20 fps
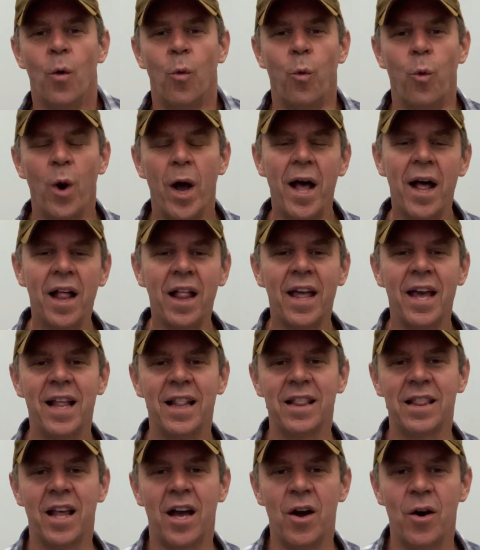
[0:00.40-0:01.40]
Well,
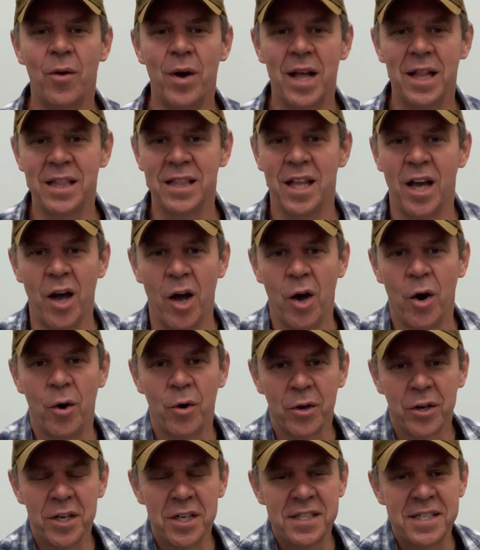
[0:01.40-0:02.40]
hello,
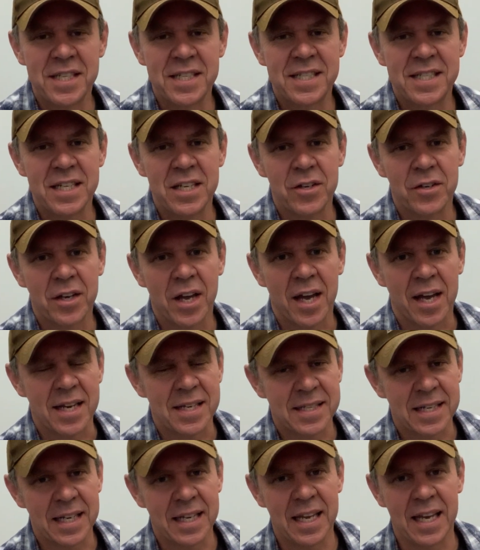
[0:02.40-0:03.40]
hello. Good to see you
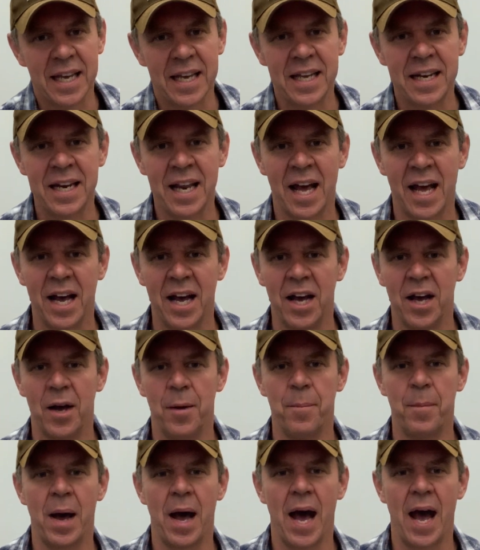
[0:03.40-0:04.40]
guys again.
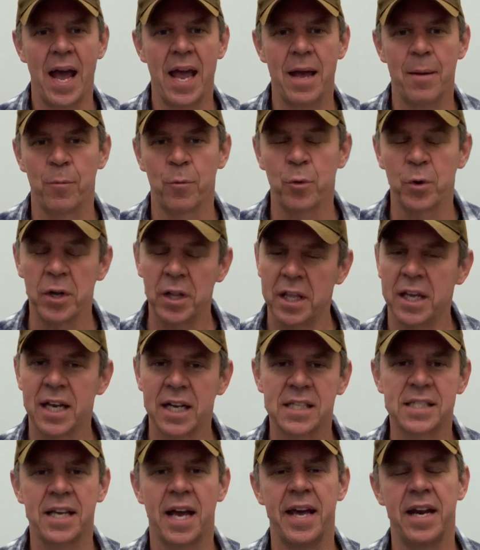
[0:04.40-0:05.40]
I am really
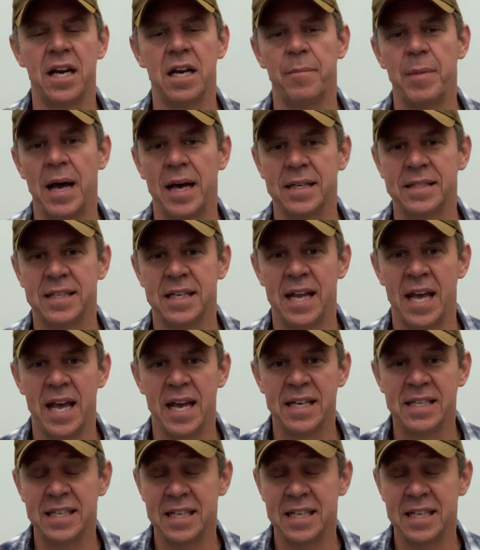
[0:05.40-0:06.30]
excited about today.